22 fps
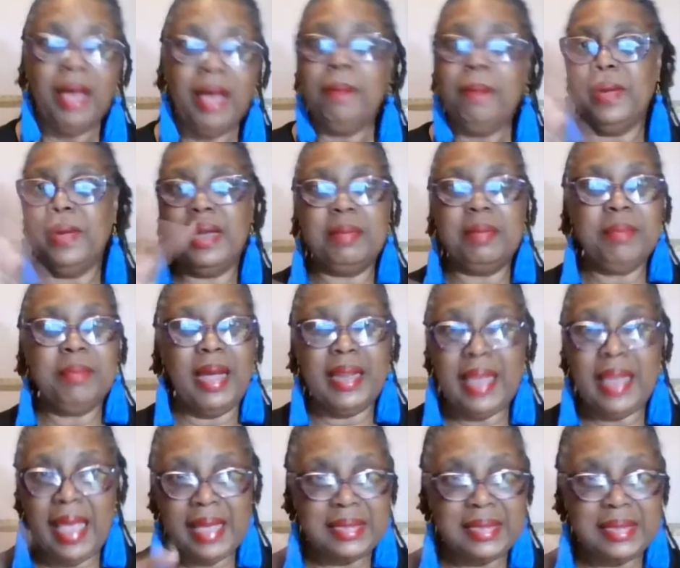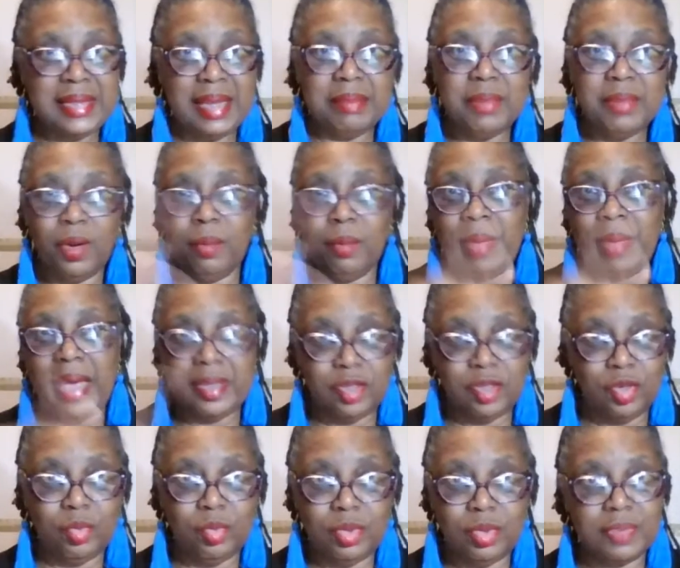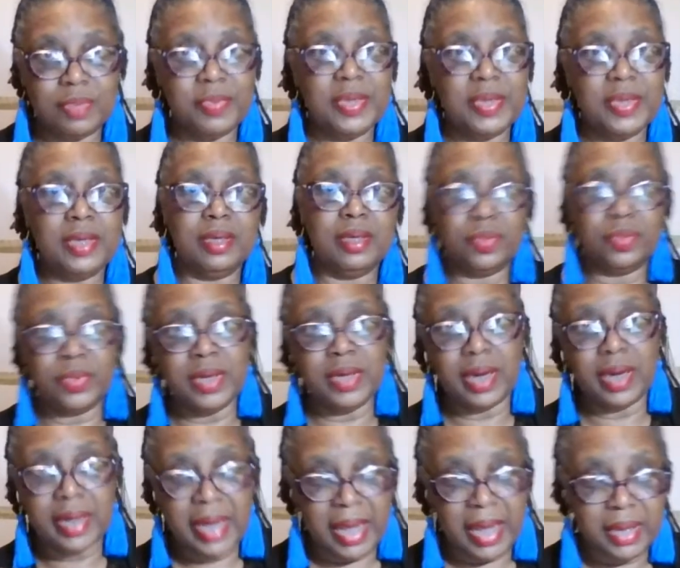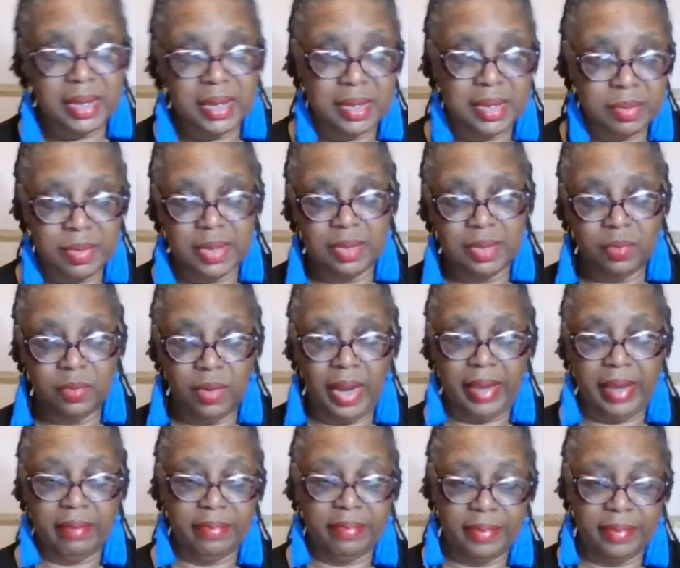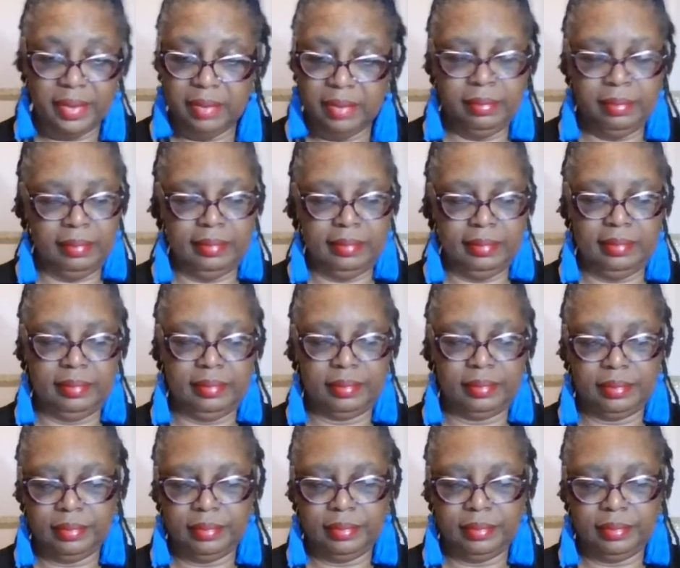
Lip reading: but my last name don't match yours because we are not husband and wife. Mm-mm.